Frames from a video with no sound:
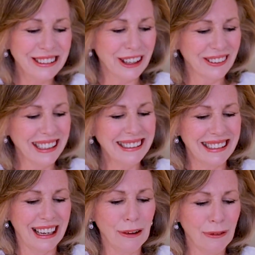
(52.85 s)
so let's
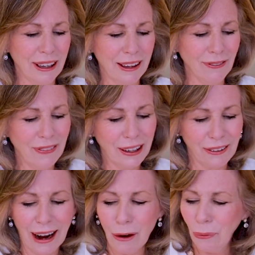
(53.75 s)
see if we can
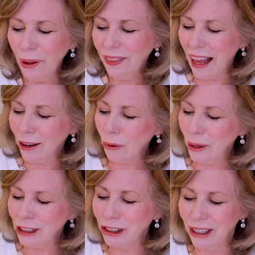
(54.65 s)
figure out what that
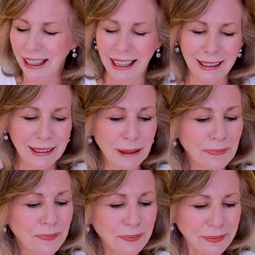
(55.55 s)
question is.
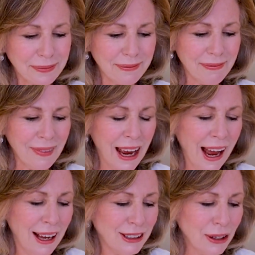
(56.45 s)

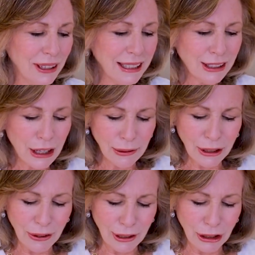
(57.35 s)
So let's go
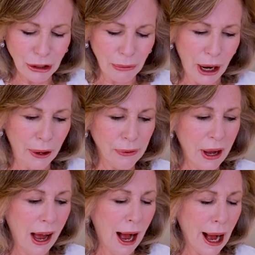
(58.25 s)
to the tarot.
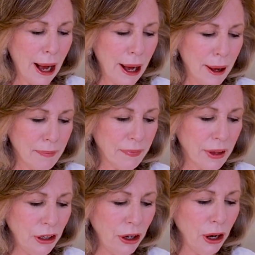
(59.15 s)
Um,
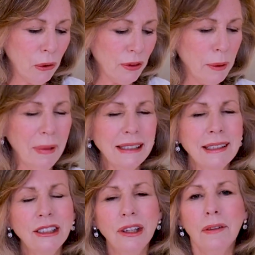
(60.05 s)
you know, the
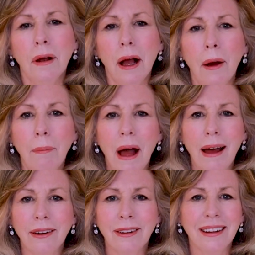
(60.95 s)
message in a
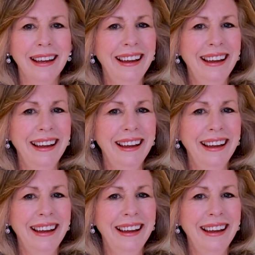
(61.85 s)
bottle